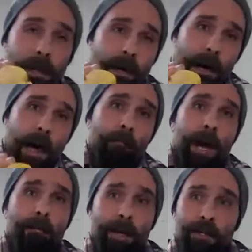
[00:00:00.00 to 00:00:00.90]
I
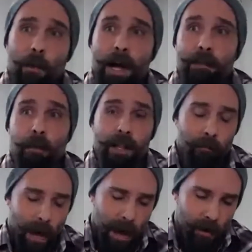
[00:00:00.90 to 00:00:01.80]
buy beeswax by the
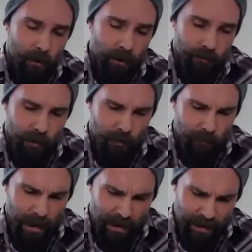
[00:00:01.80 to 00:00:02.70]
pound from
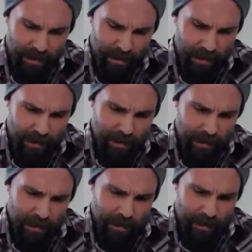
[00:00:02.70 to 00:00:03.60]

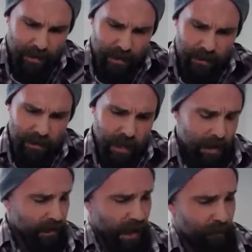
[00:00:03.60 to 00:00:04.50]
these
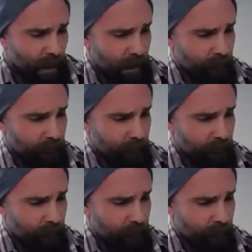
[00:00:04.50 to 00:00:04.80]
guys that have honey